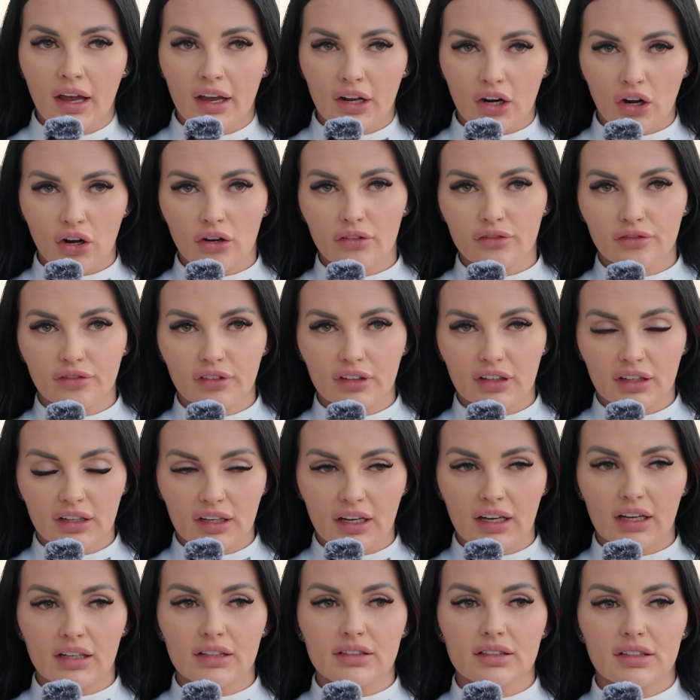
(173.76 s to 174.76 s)
and hopefully
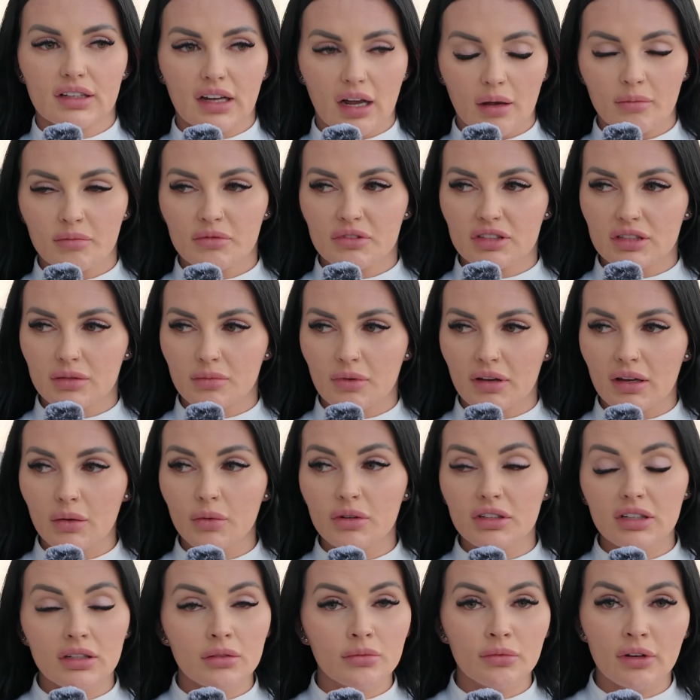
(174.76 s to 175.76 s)
it comes to me.
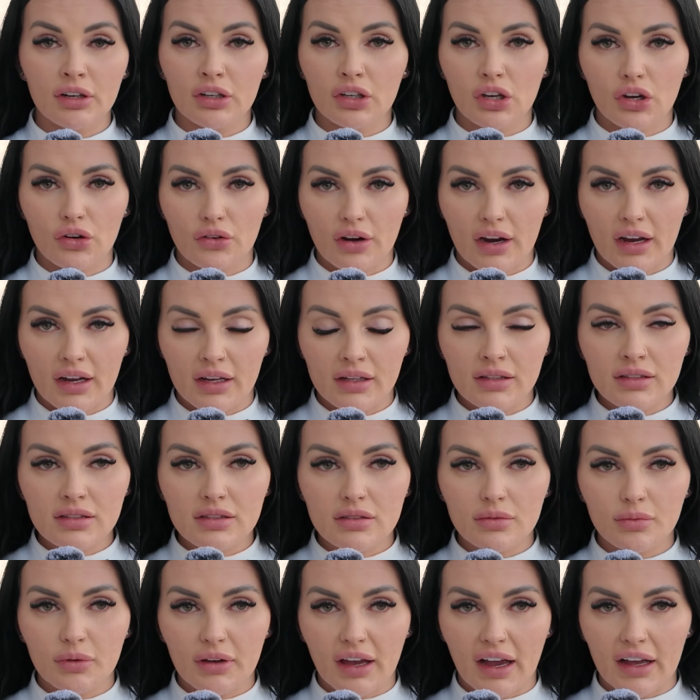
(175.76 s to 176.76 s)
We didn't run
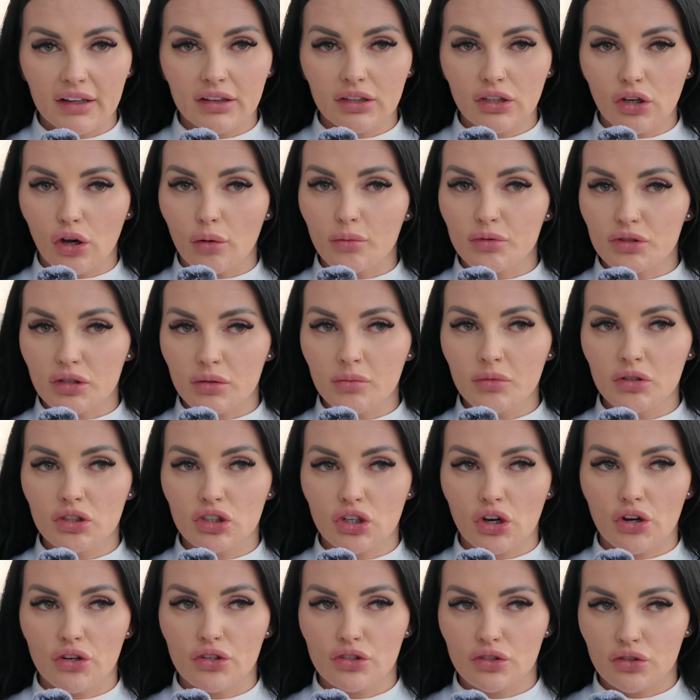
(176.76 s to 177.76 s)
greens. We had the option. We
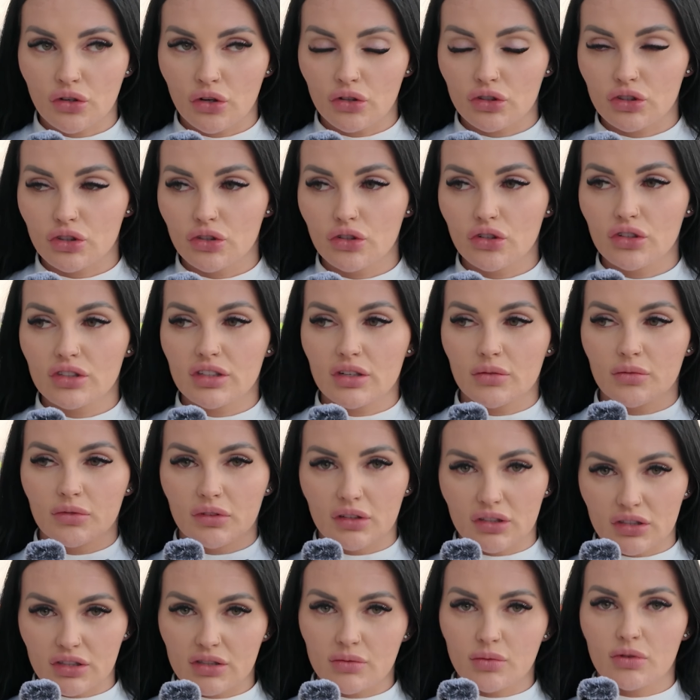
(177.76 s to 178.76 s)
chose not to because I
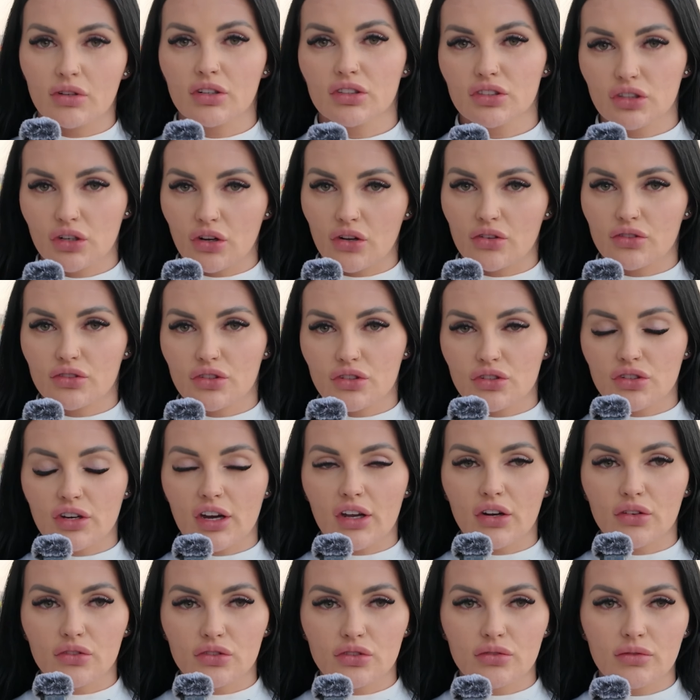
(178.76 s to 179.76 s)
really just wanted to
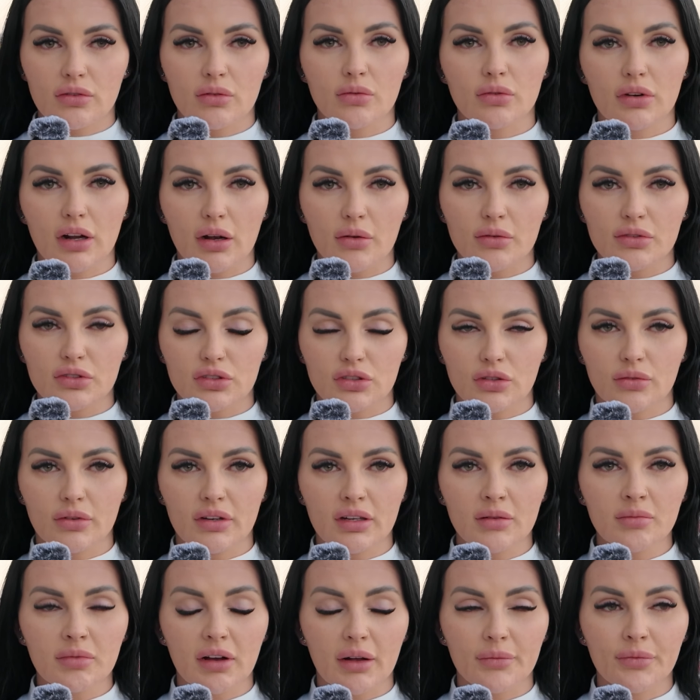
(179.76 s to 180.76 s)
concentrate on doing what I was
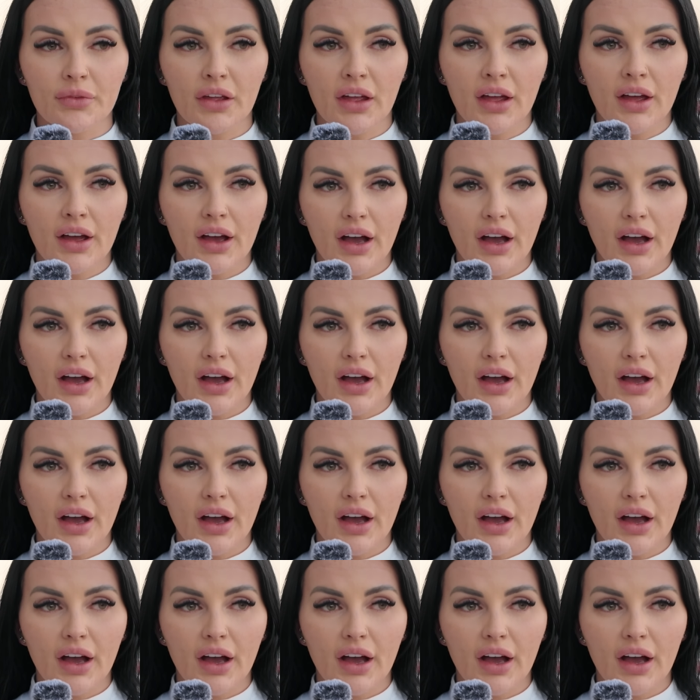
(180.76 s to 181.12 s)
doing. But